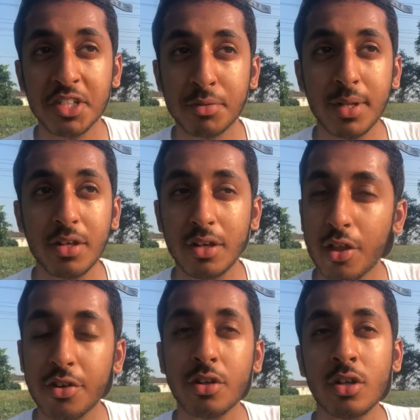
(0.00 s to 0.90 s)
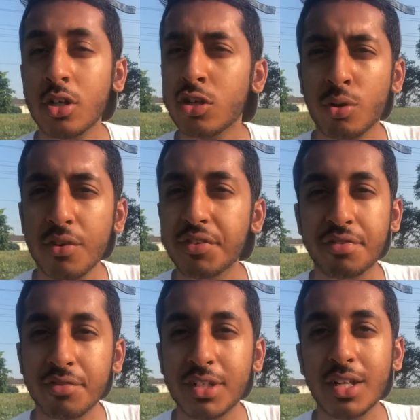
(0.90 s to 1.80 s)
to spend another 12 to
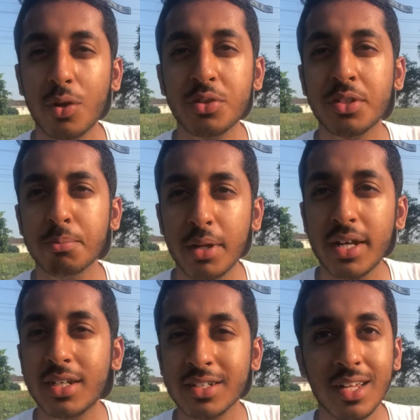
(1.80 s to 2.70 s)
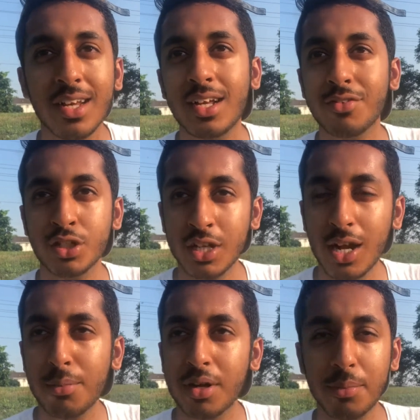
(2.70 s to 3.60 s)
15 hours in bed because I didn't have a
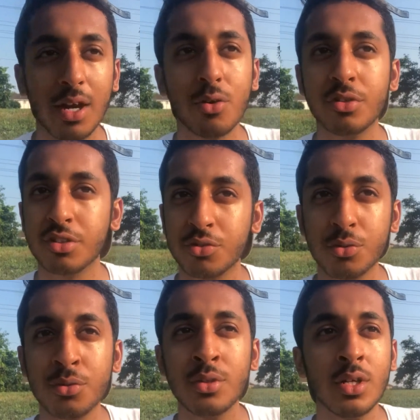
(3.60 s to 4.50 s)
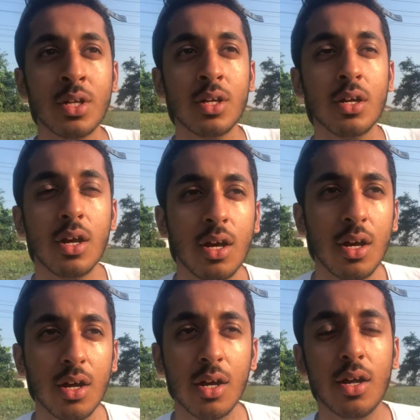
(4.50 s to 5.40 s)
job and I'm not going to school.
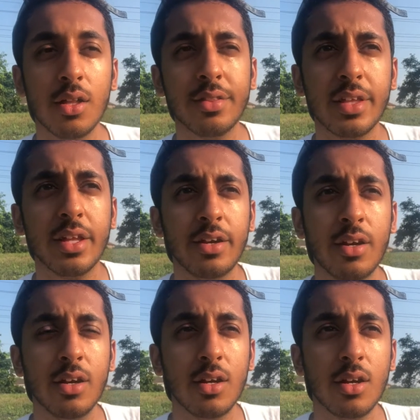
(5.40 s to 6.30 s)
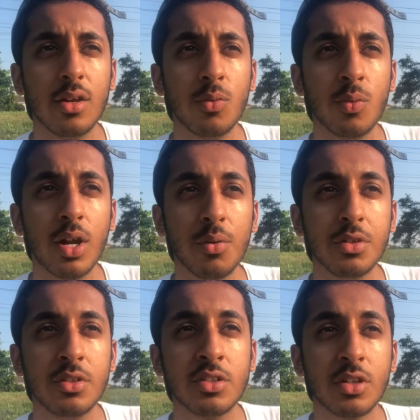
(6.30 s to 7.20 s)
Then what I
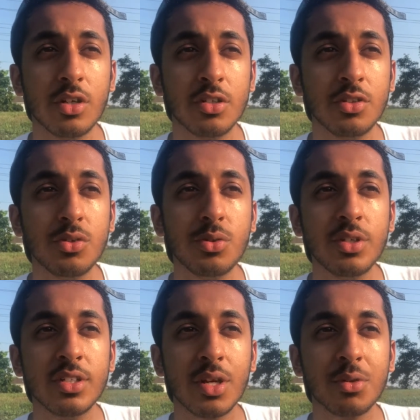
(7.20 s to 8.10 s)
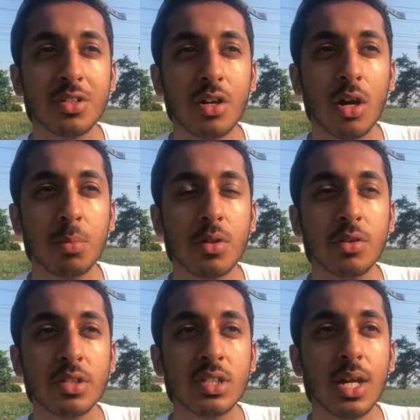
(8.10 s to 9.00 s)
would start to do is I would start
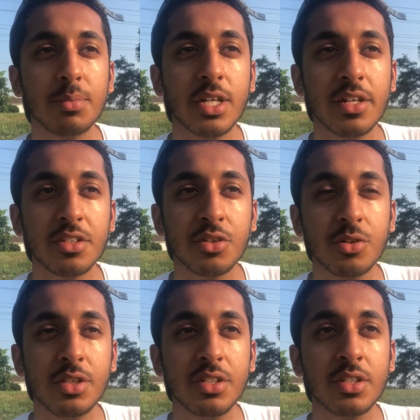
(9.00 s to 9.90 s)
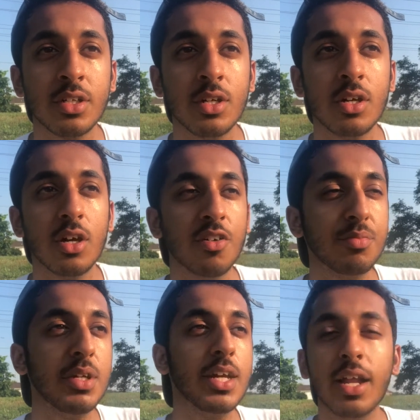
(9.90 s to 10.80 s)
uploading Snapchat stories of
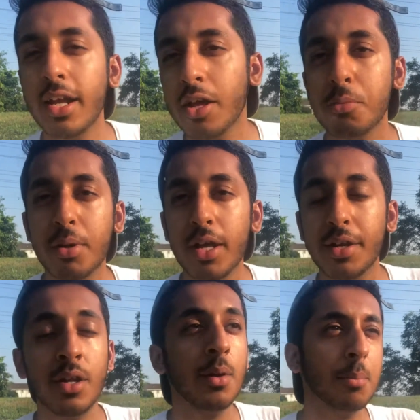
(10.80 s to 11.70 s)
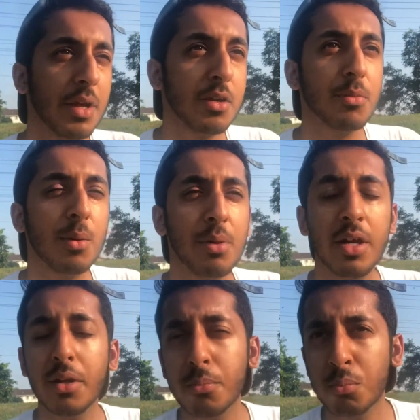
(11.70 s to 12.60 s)
me getting out of bed, making my
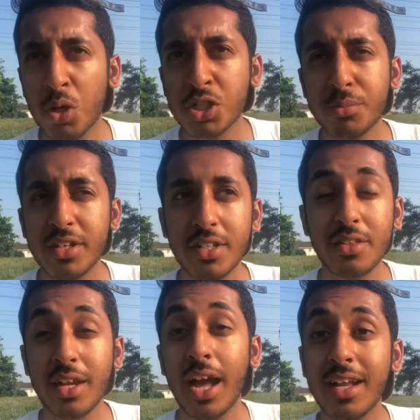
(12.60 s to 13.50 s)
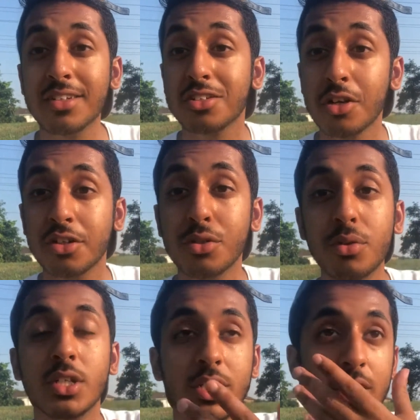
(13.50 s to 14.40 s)
bed, brushing my teeth, and I had to start
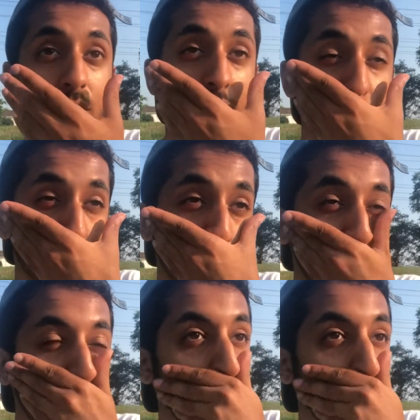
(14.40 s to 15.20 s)
doing shit in the morning